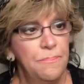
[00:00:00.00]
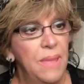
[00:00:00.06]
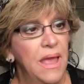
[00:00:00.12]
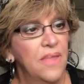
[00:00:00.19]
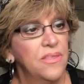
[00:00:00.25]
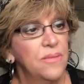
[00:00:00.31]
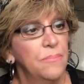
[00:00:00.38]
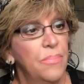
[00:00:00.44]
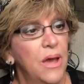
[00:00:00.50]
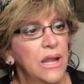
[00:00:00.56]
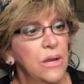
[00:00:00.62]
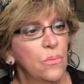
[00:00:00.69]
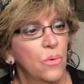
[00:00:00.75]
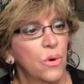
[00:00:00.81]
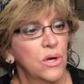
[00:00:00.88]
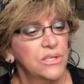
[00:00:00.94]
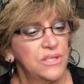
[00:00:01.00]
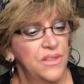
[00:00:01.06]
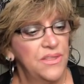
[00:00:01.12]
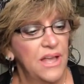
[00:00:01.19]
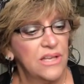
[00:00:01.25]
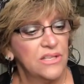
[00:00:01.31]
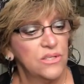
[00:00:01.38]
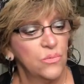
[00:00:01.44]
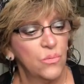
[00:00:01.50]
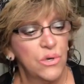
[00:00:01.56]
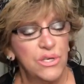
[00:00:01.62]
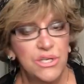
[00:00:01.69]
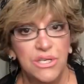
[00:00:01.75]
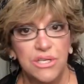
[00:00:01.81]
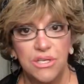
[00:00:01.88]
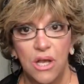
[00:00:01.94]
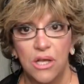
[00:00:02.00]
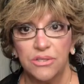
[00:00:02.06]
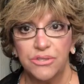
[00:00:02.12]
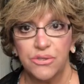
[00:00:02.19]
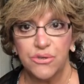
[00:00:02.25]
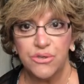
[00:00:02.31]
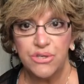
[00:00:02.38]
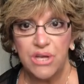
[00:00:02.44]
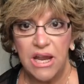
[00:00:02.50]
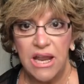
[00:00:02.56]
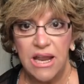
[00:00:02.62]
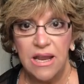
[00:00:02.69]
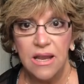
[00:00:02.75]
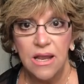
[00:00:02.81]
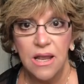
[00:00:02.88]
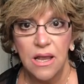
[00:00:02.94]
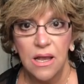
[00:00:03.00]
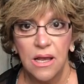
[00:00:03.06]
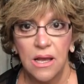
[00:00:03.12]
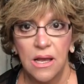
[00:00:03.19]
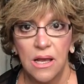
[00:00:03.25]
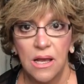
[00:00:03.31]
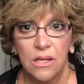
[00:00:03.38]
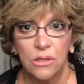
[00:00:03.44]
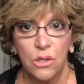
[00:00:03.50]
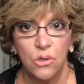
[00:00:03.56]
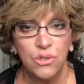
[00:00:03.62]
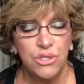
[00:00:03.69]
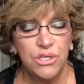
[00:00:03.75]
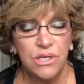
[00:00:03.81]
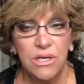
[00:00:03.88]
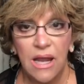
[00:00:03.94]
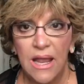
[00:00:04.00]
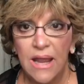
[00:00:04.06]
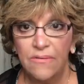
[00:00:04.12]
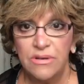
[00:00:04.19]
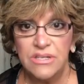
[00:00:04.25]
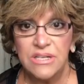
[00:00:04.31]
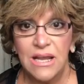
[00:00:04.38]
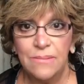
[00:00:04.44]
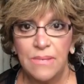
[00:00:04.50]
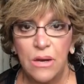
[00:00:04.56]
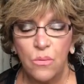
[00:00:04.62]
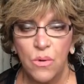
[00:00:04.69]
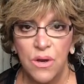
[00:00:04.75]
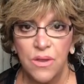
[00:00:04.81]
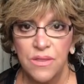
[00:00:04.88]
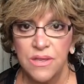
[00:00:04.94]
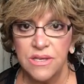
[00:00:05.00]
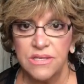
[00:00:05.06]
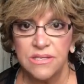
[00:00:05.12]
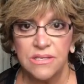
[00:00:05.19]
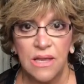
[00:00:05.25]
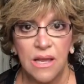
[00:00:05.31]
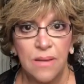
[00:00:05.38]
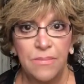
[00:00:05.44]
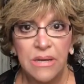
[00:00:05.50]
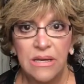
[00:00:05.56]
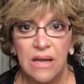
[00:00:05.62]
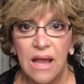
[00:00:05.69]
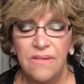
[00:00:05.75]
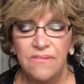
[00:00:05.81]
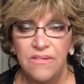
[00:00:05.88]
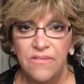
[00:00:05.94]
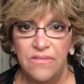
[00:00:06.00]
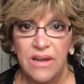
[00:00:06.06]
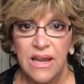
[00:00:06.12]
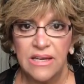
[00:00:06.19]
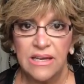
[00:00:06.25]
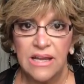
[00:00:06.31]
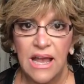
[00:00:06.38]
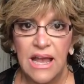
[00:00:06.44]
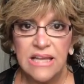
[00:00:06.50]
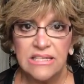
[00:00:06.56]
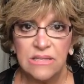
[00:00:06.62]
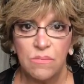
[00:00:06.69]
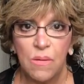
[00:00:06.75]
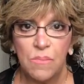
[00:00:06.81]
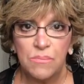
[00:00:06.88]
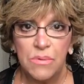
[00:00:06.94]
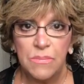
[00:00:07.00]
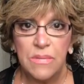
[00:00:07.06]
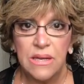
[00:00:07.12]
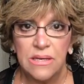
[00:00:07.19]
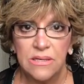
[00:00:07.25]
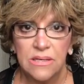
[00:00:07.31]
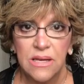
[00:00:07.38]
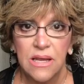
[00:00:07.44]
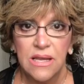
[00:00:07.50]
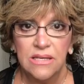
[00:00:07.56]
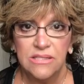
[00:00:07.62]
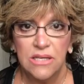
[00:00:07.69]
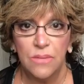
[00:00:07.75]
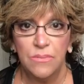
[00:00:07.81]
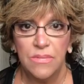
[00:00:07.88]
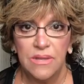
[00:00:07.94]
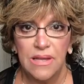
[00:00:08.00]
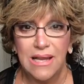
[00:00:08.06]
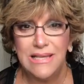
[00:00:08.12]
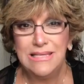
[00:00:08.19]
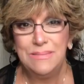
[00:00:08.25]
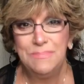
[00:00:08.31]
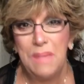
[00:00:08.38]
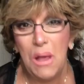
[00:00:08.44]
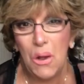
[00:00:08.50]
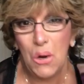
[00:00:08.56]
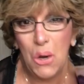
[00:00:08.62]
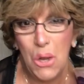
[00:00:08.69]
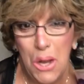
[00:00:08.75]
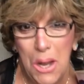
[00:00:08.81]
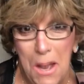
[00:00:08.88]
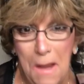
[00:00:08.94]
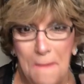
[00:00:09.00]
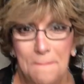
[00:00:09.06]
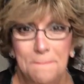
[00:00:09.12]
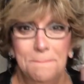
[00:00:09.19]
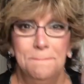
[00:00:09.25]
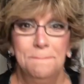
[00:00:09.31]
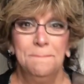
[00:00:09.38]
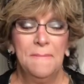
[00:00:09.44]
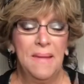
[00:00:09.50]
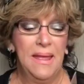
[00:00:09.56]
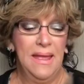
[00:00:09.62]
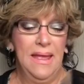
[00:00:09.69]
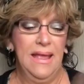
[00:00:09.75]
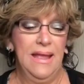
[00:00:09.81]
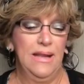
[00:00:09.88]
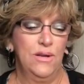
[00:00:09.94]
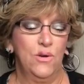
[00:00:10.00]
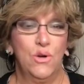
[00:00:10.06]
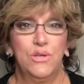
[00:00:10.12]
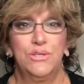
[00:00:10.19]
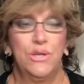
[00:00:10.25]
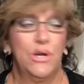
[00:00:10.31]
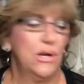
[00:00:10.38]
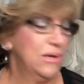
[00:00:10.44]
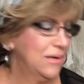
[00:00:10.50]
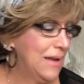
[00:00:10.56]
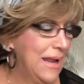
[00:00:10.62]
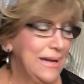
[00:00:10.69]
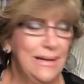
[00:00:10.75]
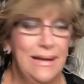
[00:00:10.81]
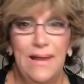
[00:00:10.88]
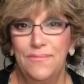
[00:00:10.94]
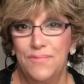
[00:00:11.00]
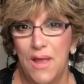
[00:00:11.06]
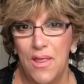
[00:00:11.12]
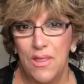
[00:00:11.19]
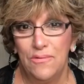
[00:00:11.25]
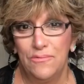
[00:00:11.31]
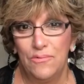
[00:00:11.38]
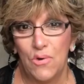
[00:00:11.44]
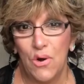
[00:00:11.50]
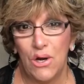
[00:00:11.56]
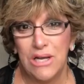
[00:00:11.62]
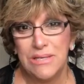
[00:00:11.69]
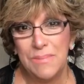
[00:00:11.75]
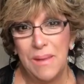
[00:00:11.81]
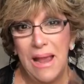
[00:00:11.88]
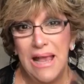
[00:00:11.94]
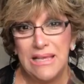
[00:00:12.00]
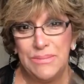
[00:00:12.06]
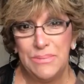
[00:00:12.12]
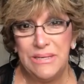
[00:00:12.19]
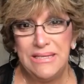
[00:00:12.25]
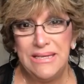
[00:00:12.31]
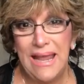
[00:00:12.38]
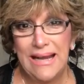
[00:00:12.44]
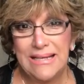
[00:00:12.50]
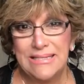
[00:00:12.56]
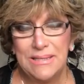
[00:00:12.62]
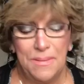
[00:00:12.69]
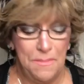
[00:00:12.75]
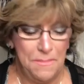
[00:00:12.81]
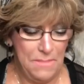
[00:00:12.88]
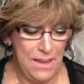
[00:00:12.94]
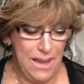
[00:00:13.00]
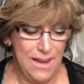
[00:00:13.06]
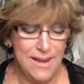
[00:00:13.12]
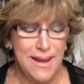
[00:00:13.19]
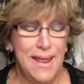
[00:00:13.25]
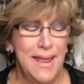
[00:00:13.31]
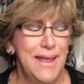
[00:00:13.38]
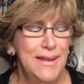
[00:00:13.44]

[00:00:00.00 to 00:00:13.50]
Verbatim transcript: Bath and Body Works 1000 Wishes Ultra Shea lotion. Every time I wear this, I mean, I've even had guys come up to me and tell me that I smell good. Of course, they're like left on the floor because my husband decks them, but